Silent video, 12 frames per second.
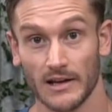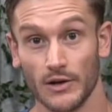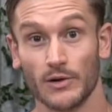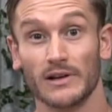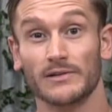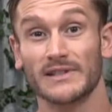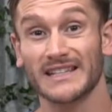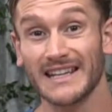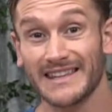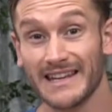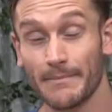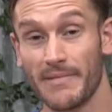you can
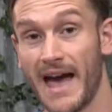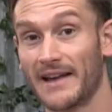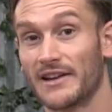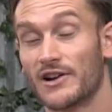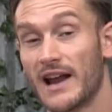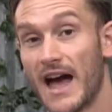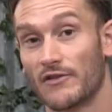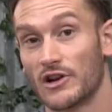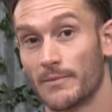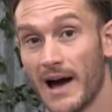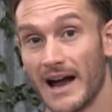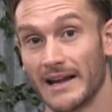see the impact that you're gonna have on
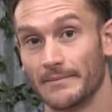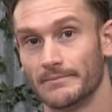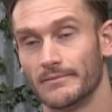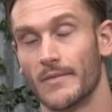your body.